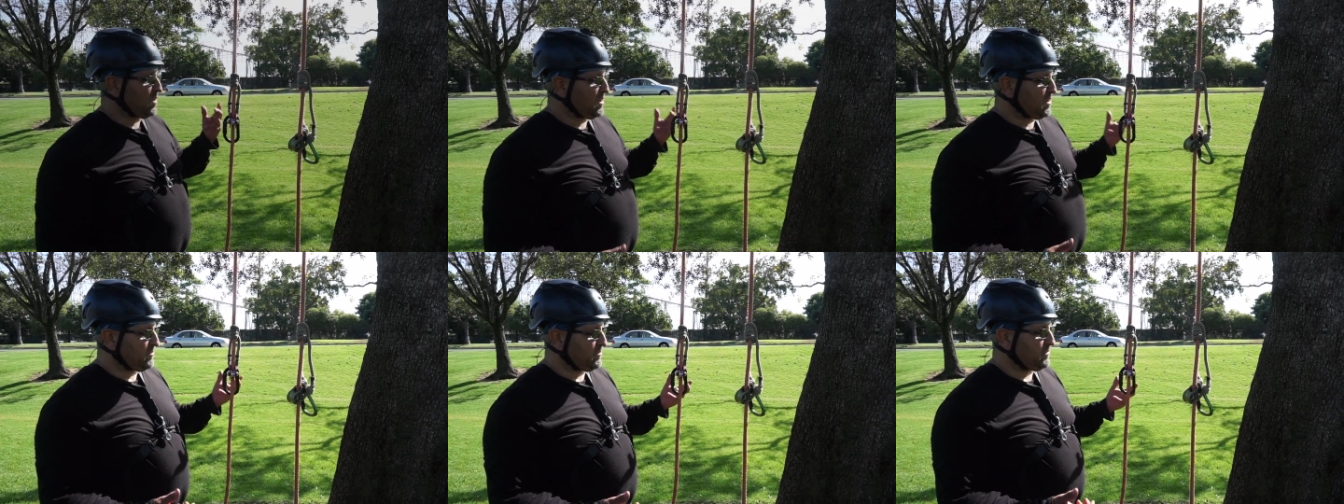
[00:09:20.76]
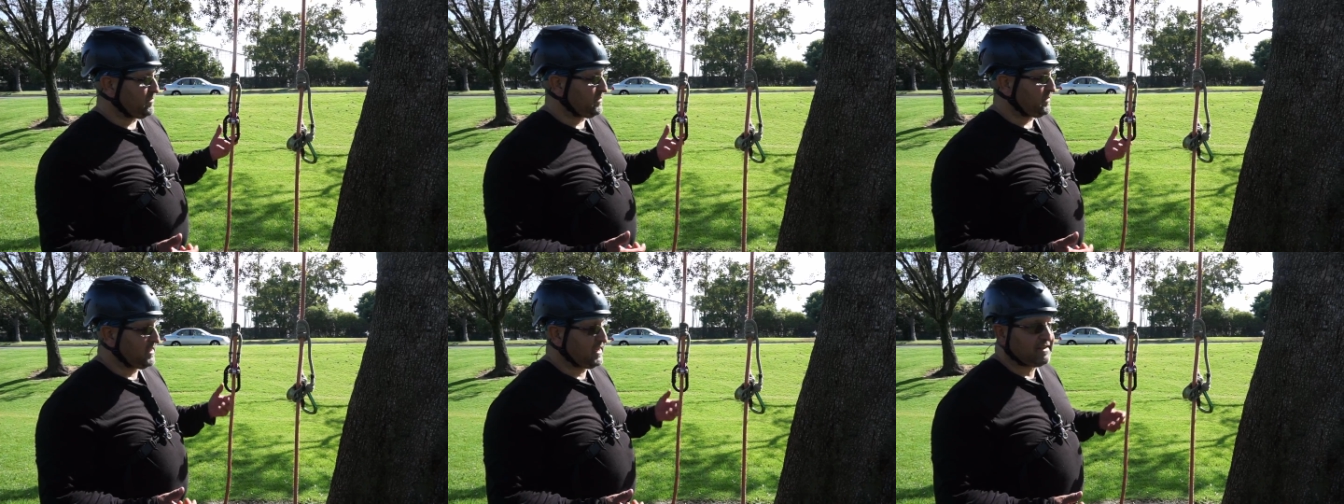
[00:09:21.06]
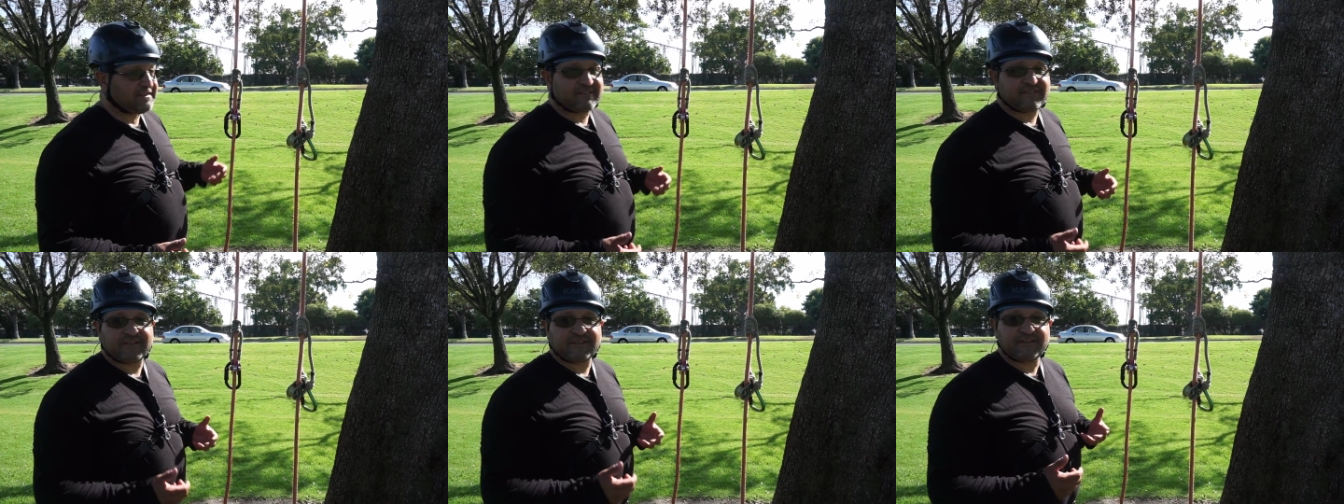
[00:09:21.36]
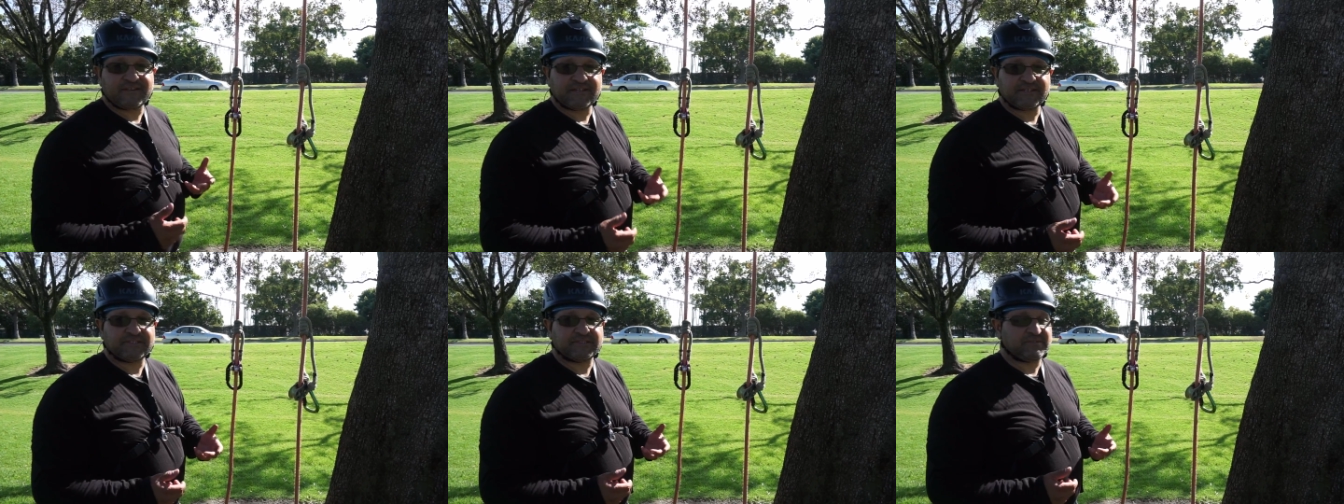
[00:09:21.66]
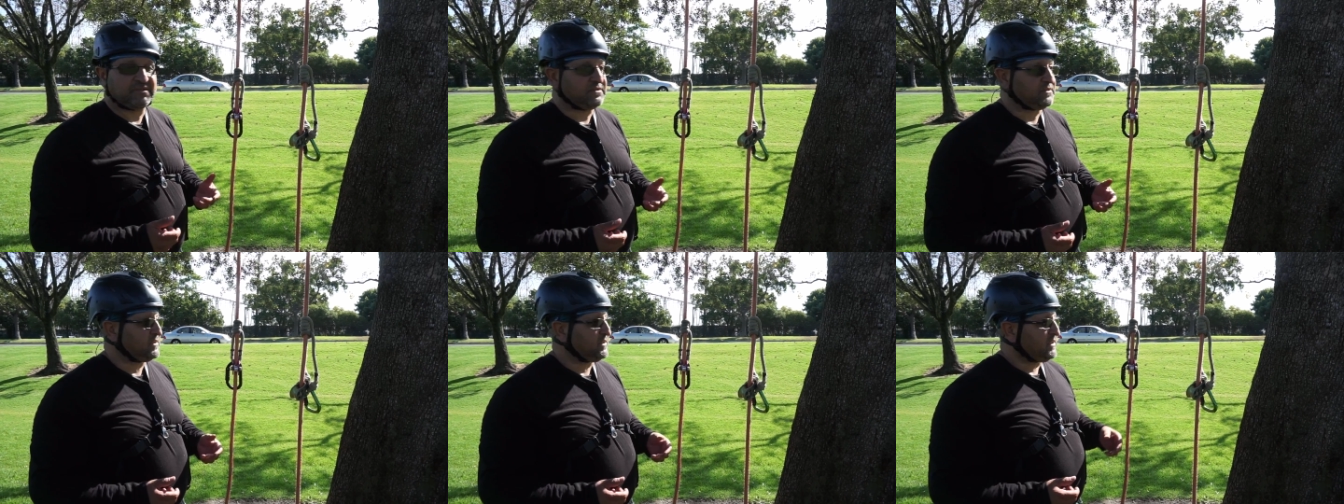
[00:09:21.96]
um, that's the
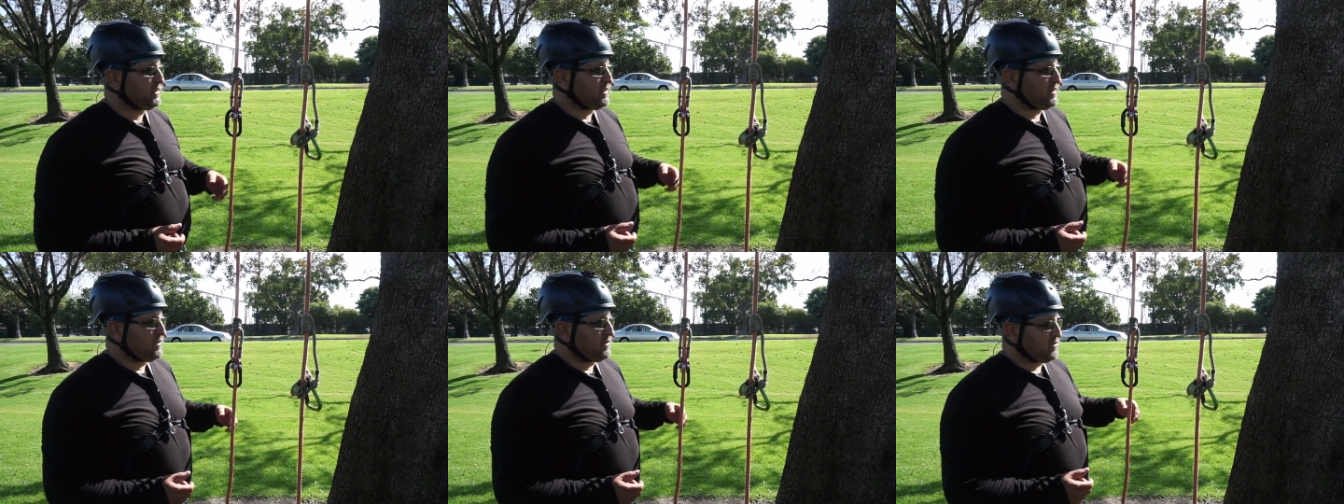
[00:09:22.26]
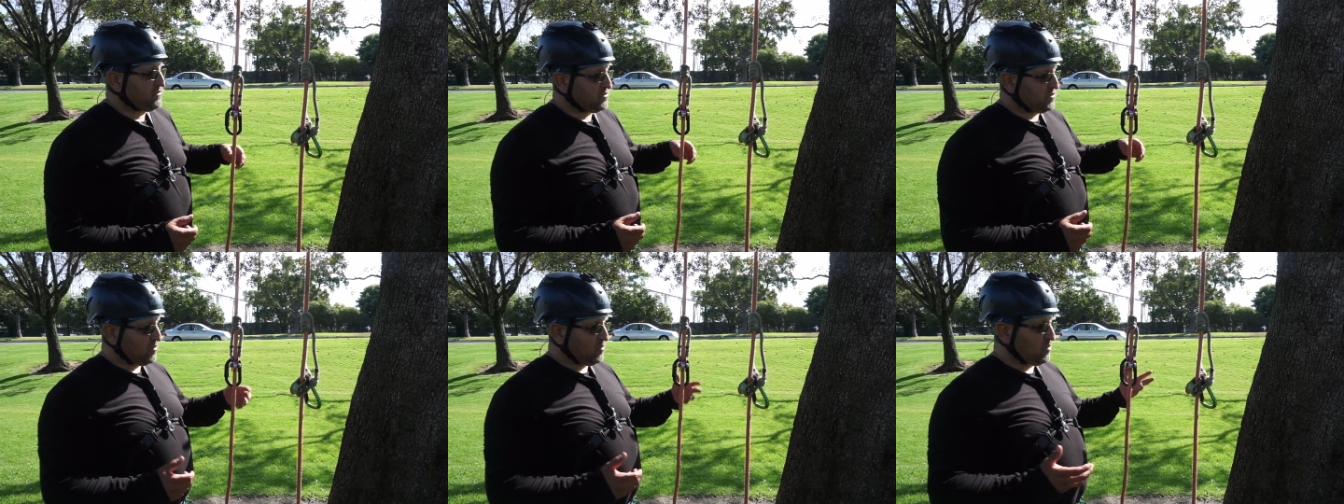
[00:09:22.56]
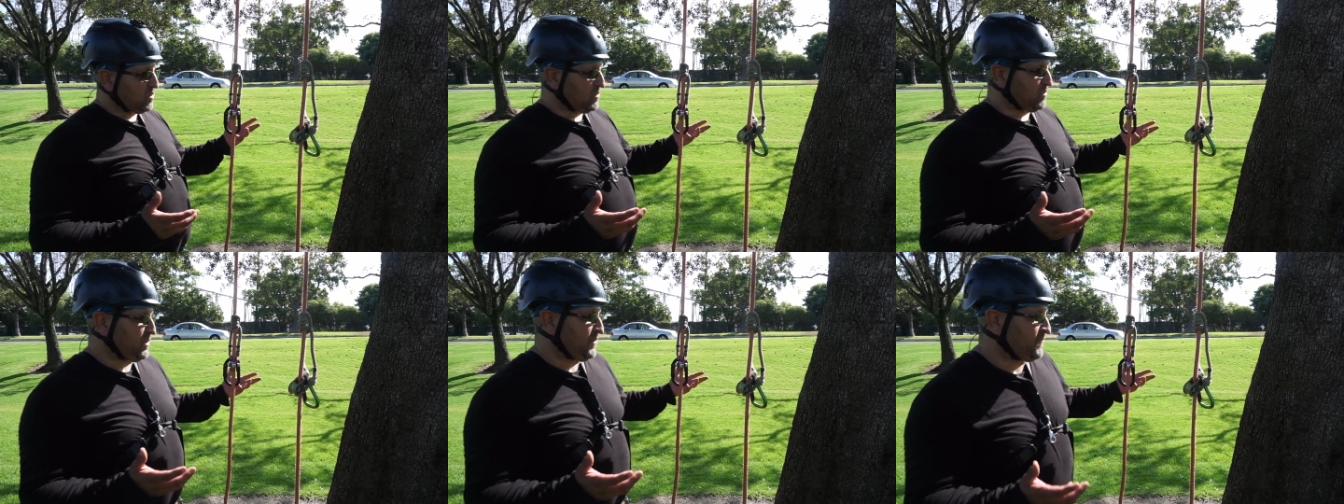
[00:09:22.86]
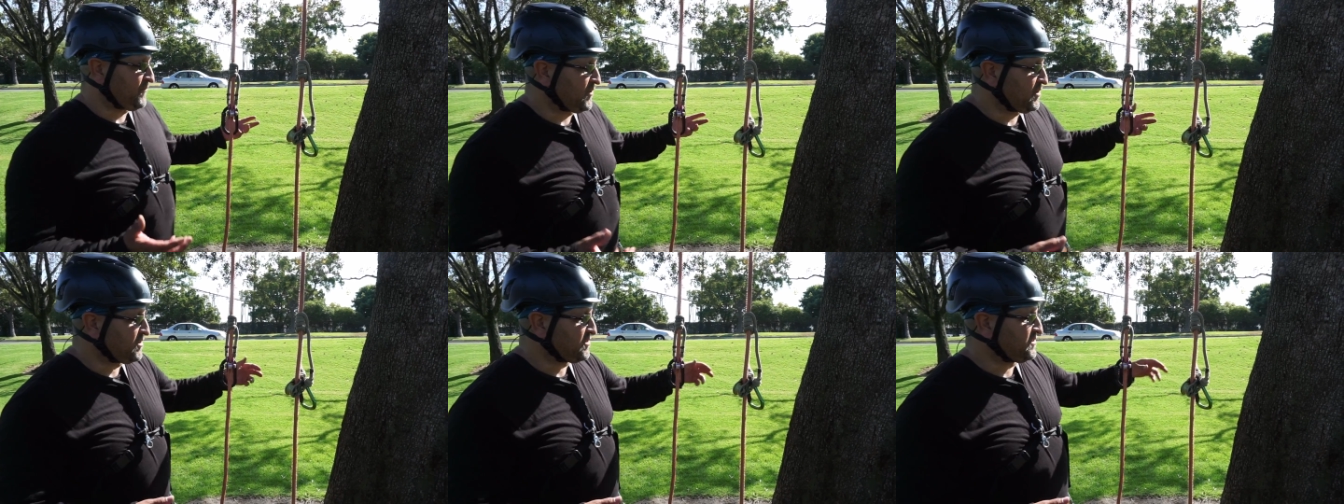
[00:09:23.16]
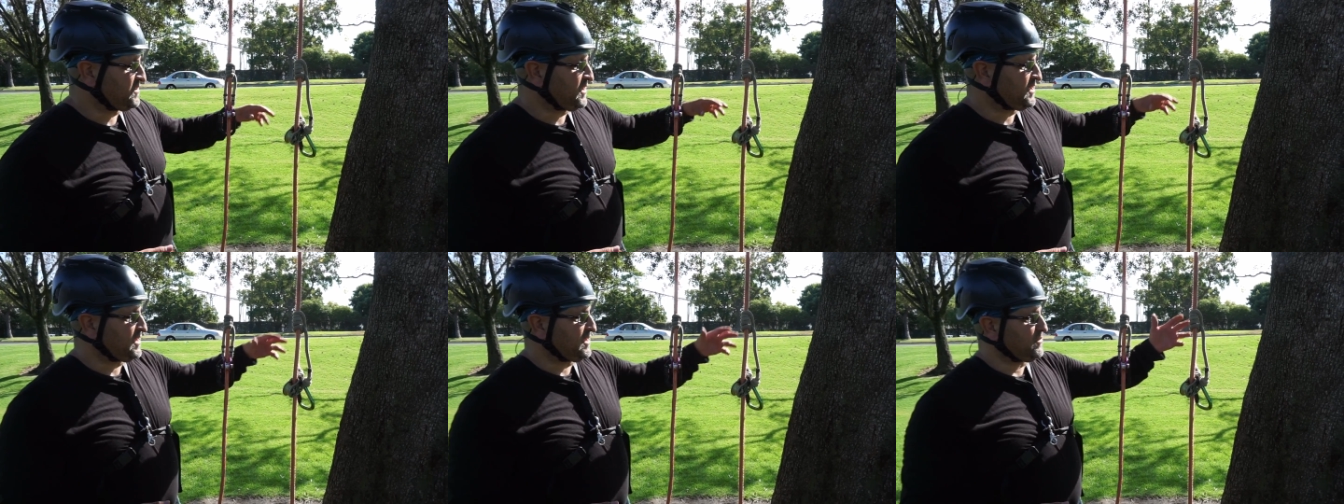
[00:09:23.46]
distel. So when we
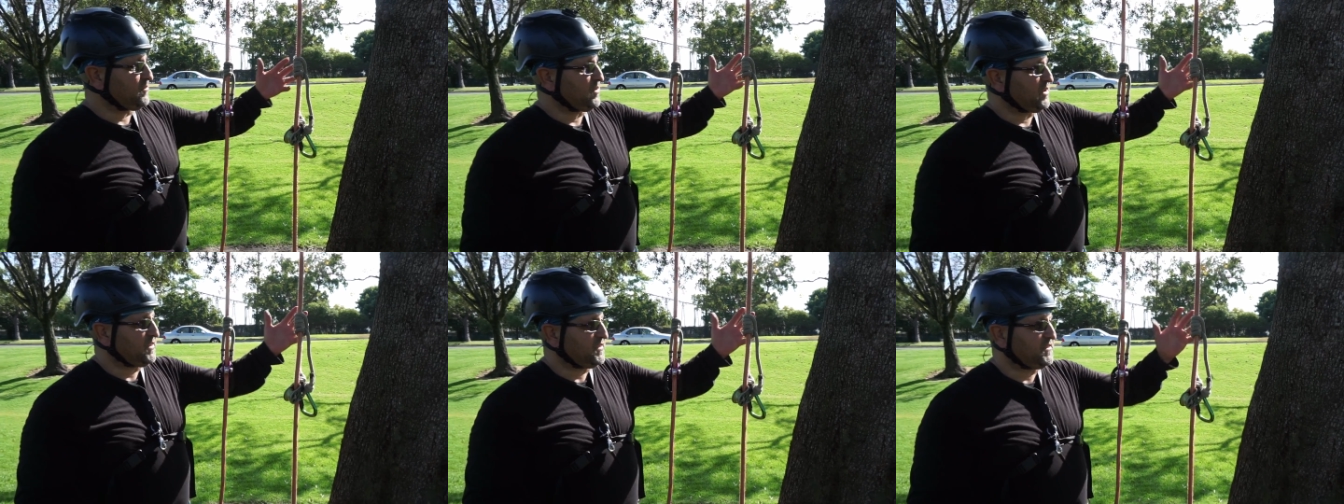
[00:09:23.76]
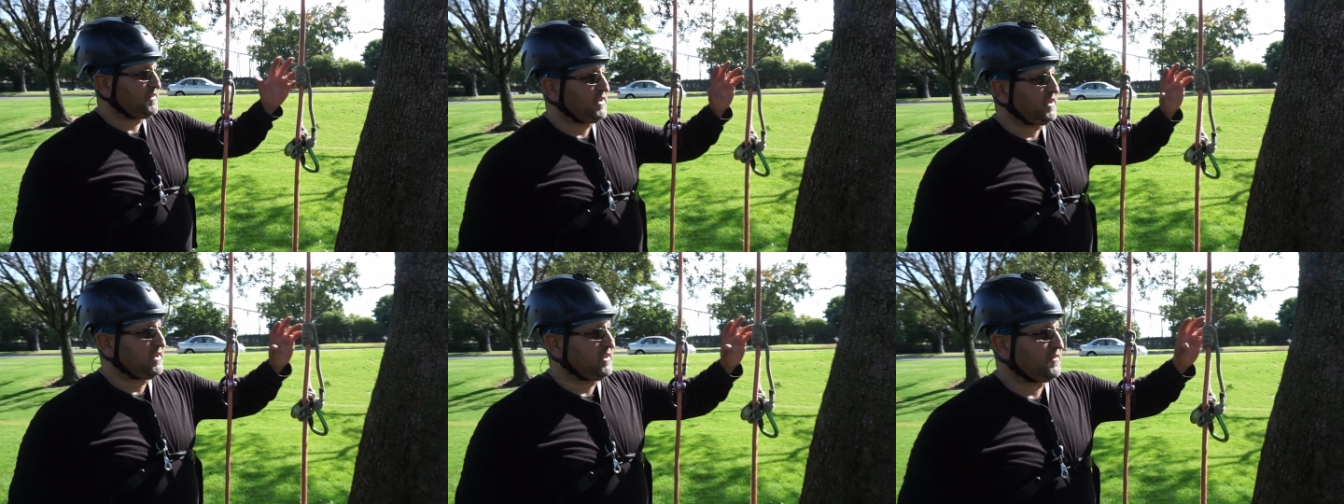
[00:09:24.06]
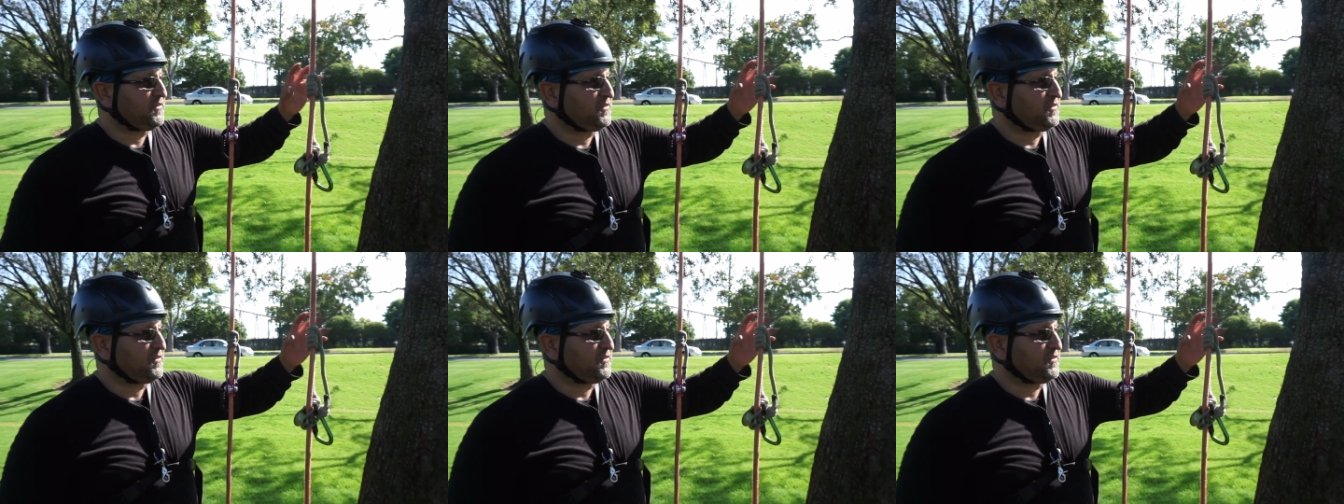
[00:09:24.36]
first did it with the